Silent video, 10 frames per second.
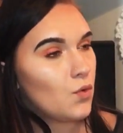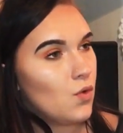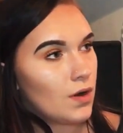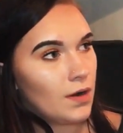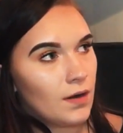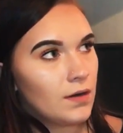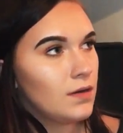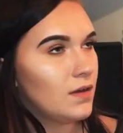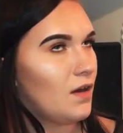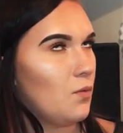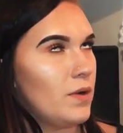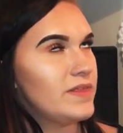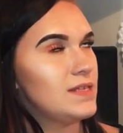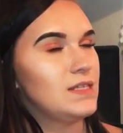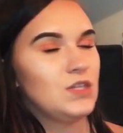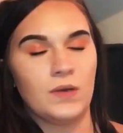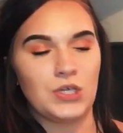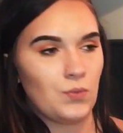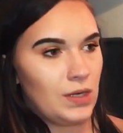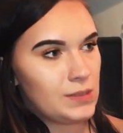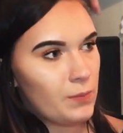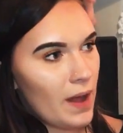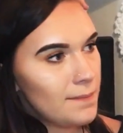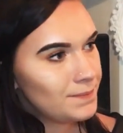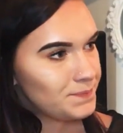or, you know, what the situation was. But